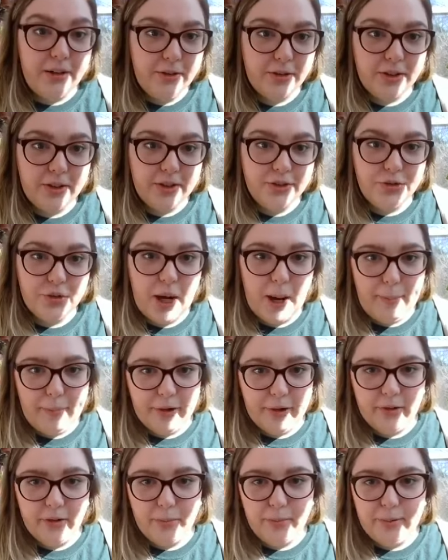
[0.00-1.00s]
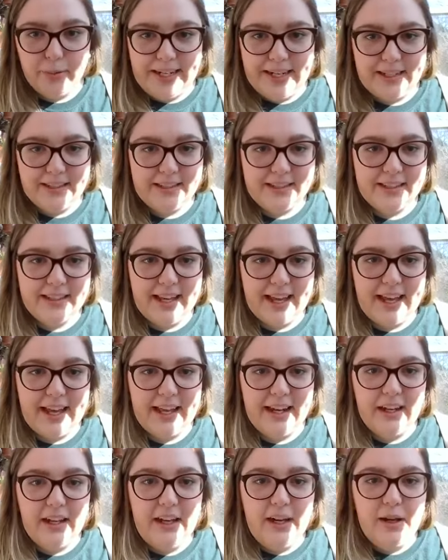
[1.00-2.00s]
jungle, tropical plants
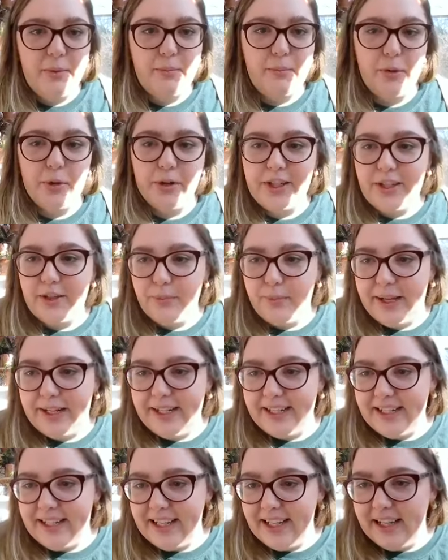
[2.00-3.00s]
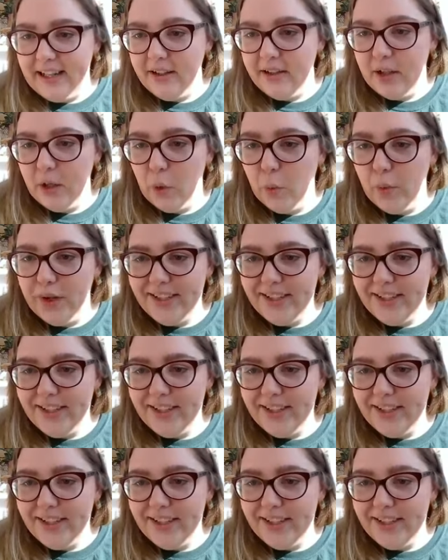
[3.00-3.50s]
get more humidity.